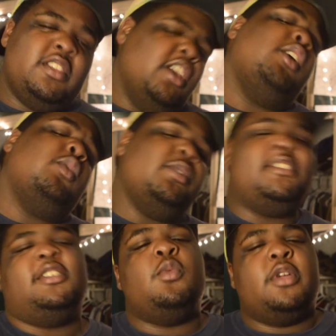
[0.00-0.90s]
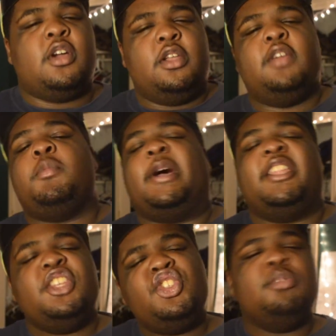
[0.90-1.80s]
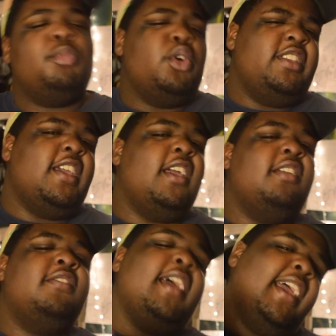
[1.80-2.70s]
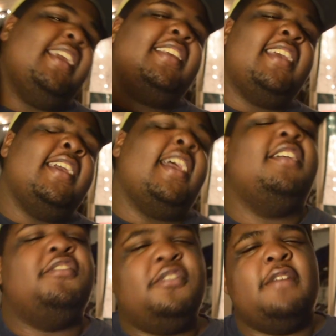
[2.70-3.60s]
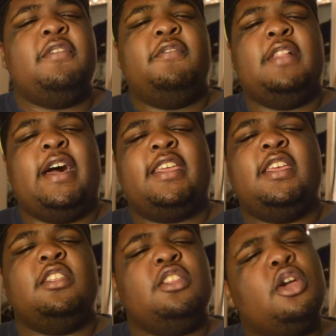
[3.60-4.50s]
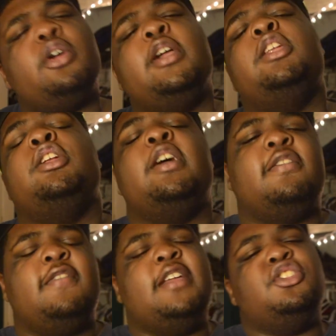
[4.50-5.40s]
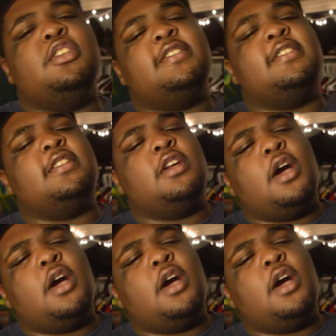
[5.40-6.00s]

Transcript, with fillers: Yo, what's going on everybody? It's your boy Dave, aka Fluffy FlyKid, your internet's fat Jesus and